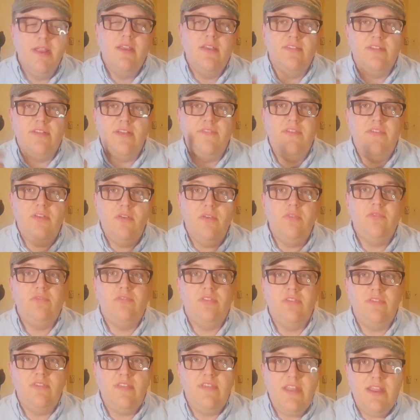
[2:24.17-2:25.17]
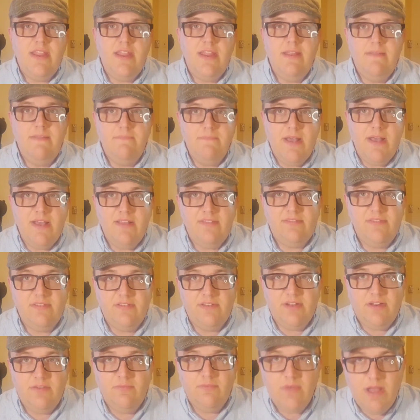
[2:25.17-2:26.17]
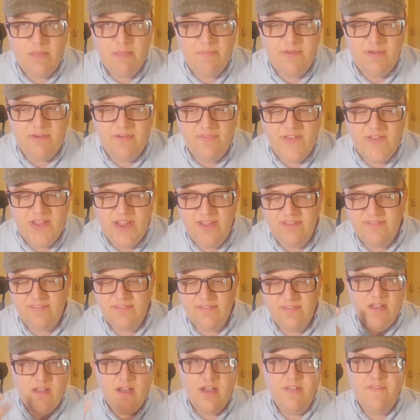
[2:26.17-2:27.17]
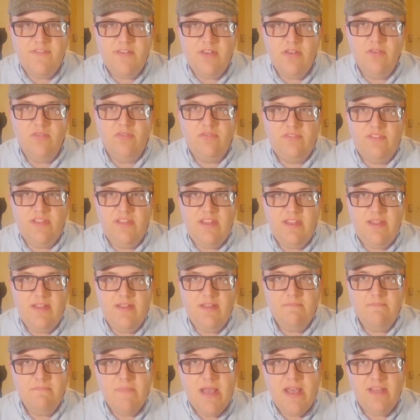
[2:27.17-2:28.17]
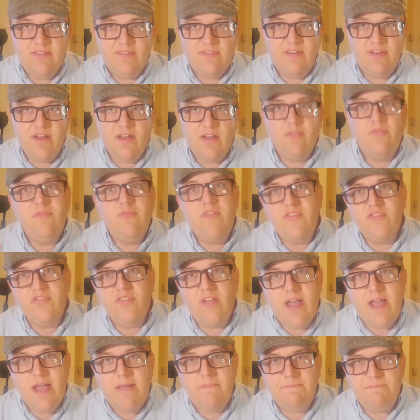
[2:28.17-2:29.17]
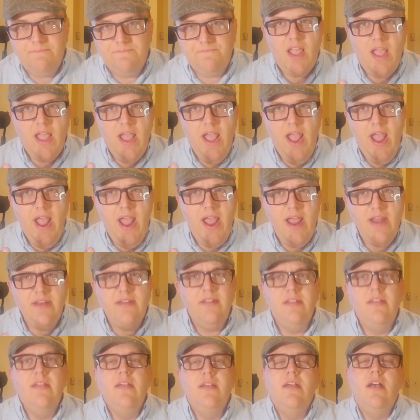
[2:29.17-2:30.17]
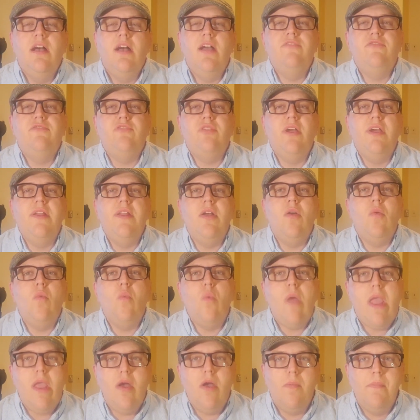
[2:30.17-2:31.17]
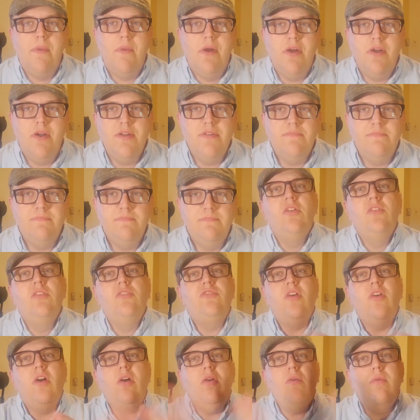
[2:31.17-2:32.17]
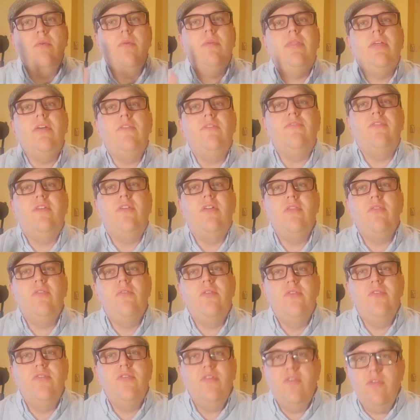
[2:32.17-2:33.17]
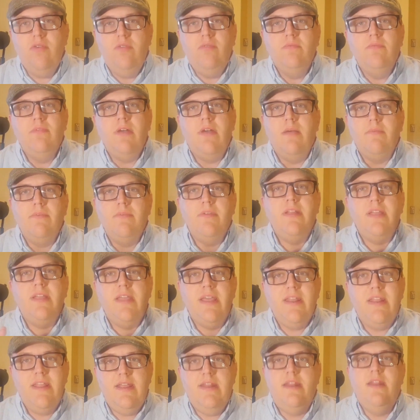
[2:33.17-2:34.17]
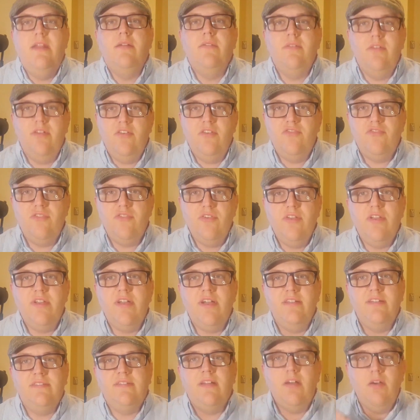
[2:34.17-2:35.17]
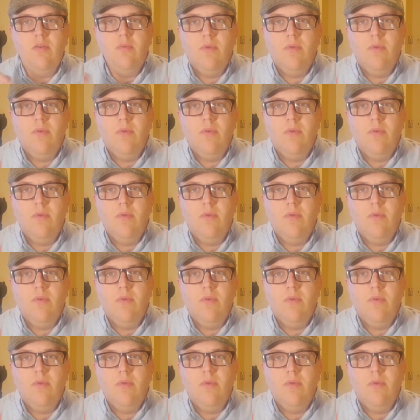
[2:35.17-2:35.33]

because I've used the Mastodon web interface, I've used the Mastodon official app, and I've tried out Whalebird. So without further ado, I'm going to get in and I'm going to show you guys how it